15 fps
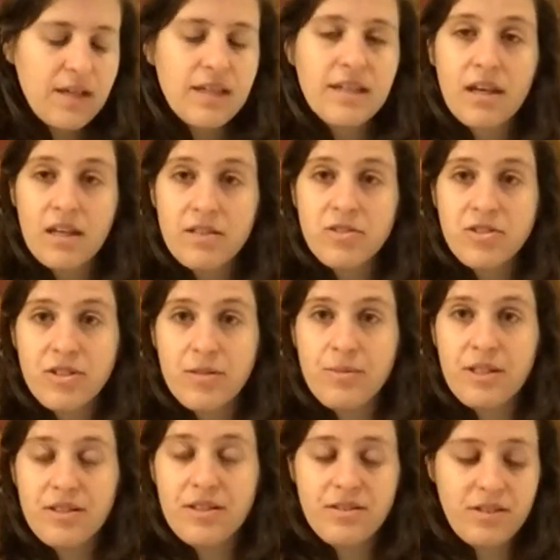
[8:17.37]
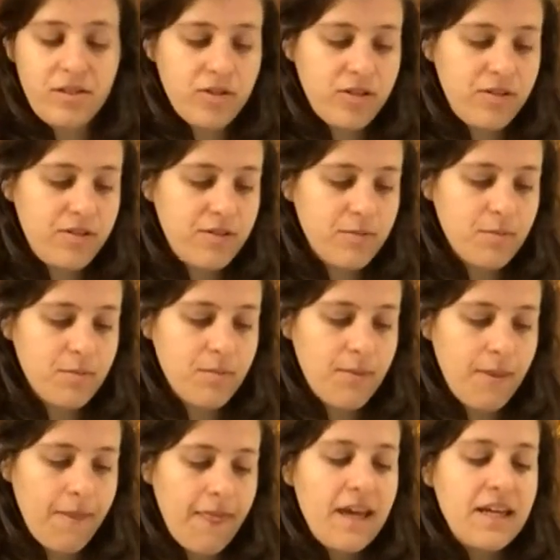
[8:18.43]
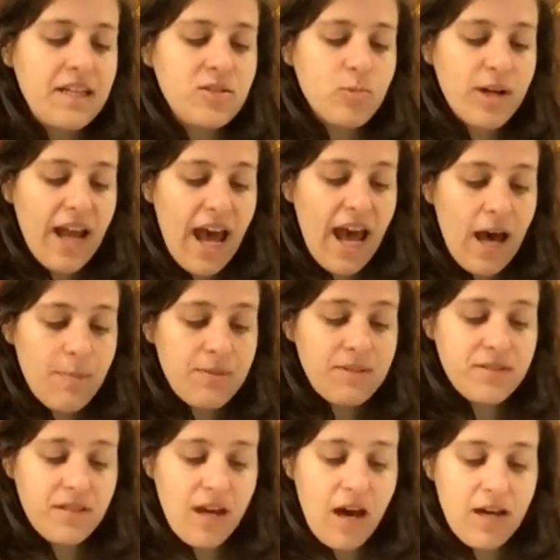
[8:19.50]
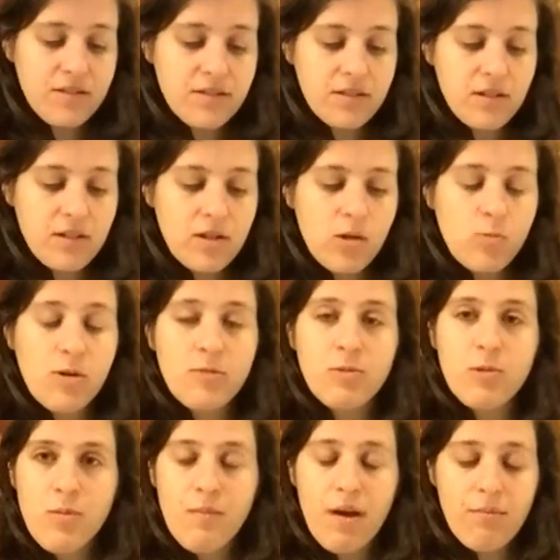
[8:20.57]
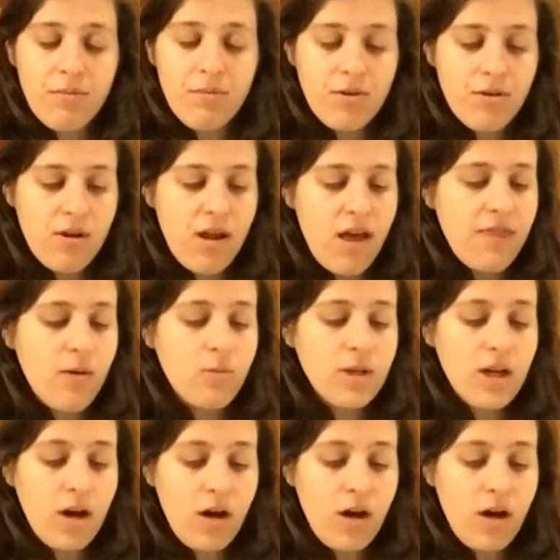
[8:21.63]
Kinship, he teaches, is what happens to remember that